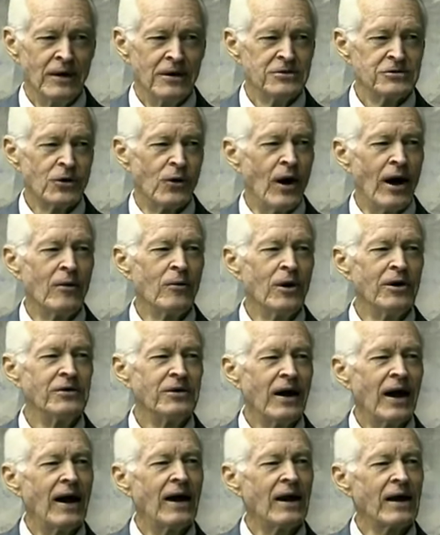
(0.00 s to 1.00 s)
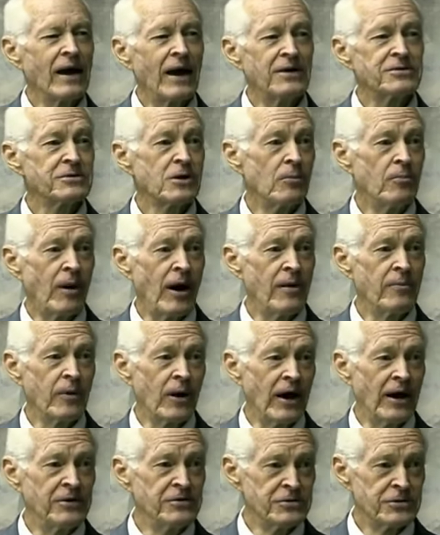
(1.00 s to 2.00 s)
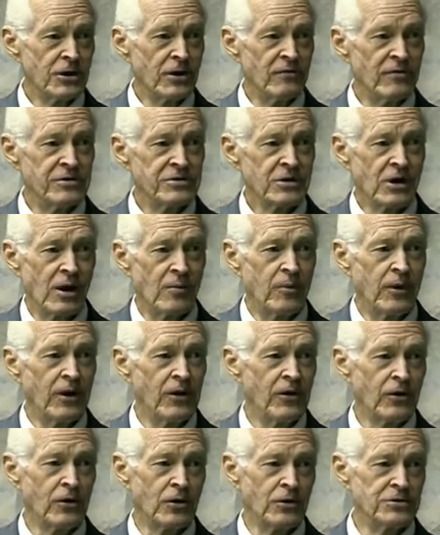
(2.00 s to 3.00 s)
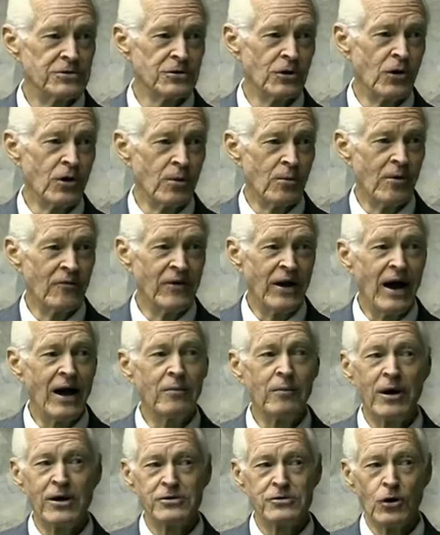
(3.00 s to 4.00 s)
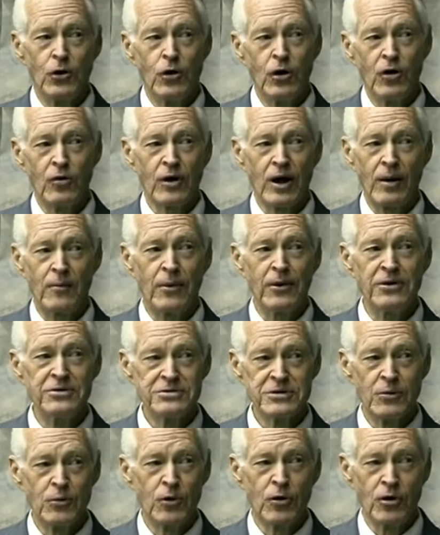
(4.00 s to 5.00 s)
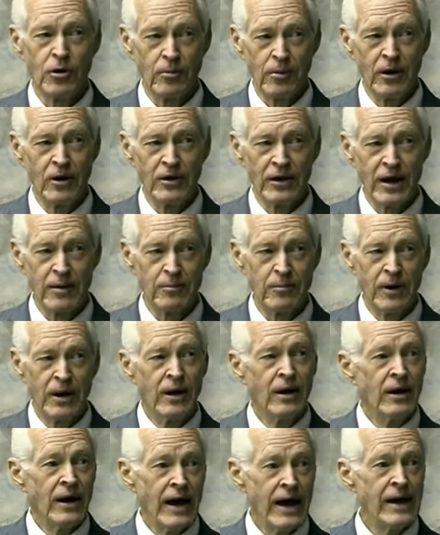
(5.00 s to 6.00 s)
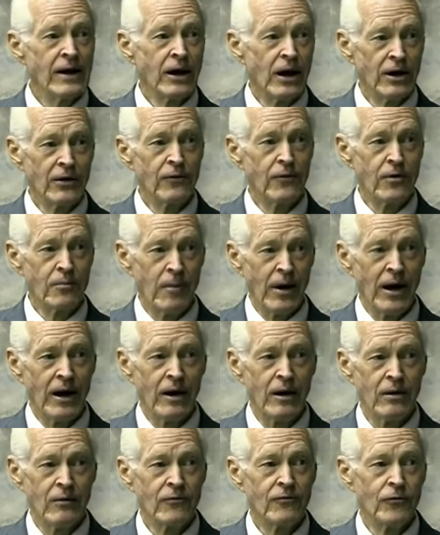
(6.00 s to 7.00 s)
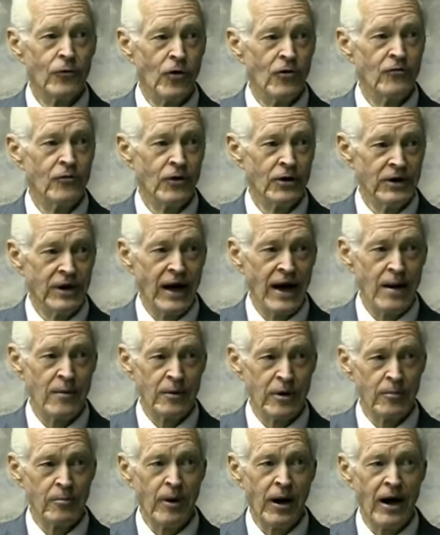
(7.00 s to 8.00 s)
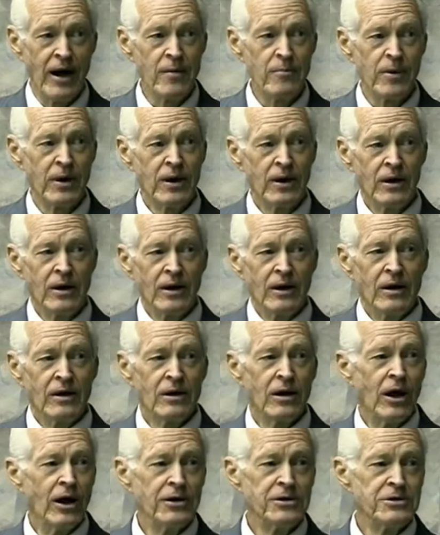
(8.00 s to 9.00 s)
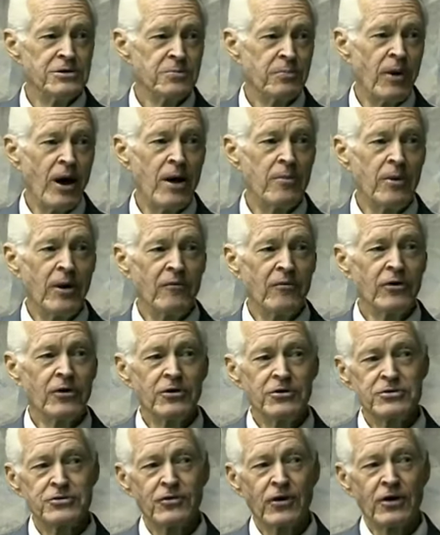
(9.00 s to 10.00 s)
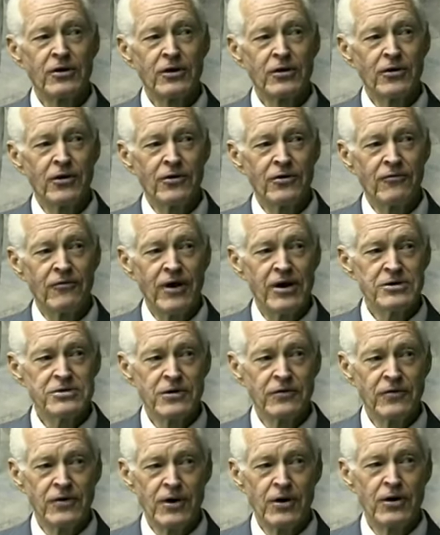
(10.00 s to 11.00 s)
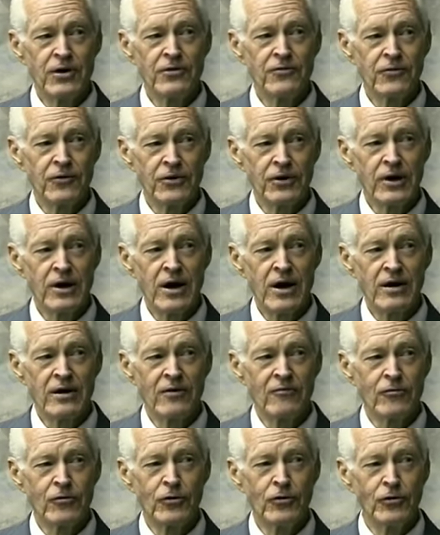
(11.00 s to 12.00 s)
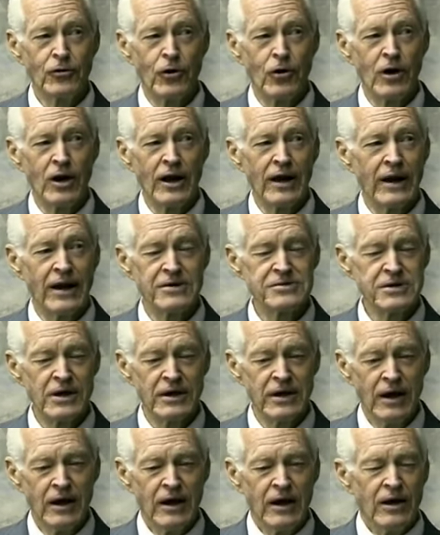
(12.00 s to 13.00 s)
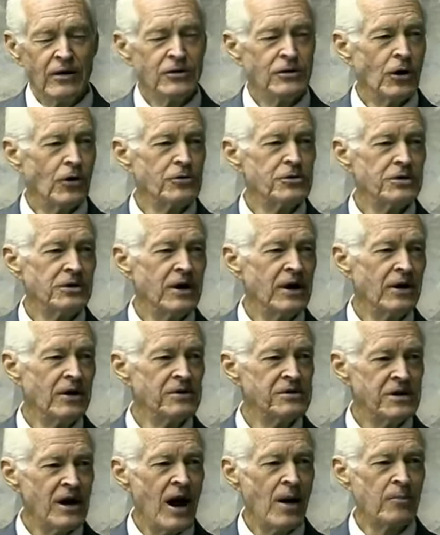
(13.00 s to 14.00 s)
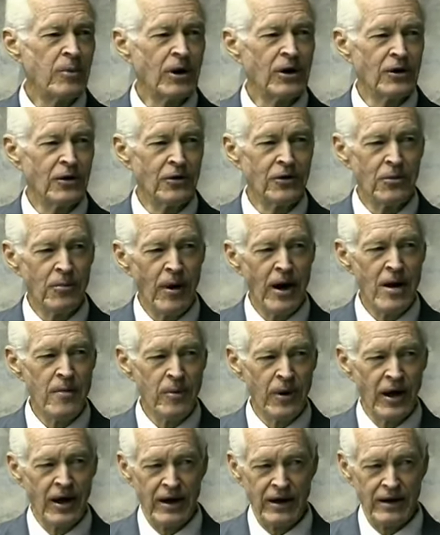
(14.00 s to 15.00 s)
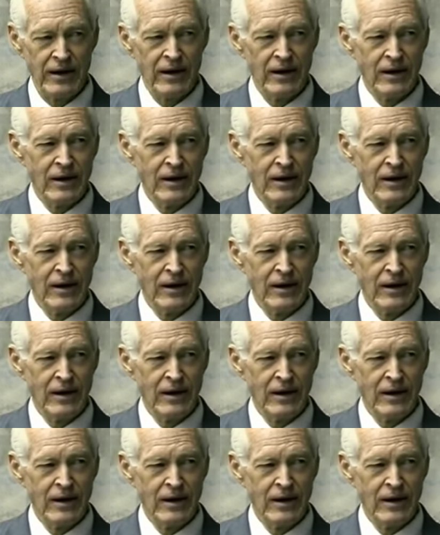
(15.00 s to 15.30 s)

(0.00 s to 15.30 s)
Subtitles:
So I went to Alaska Pipeline Service Company, the consortium of 9 major oil companies that were going to build that 800-mile, 4-foot diameter pipe, largest pipe ever constructed on the face of the earth for the carrying of crude oil. And I said, "Don't you need a chaplain on the pipeline?"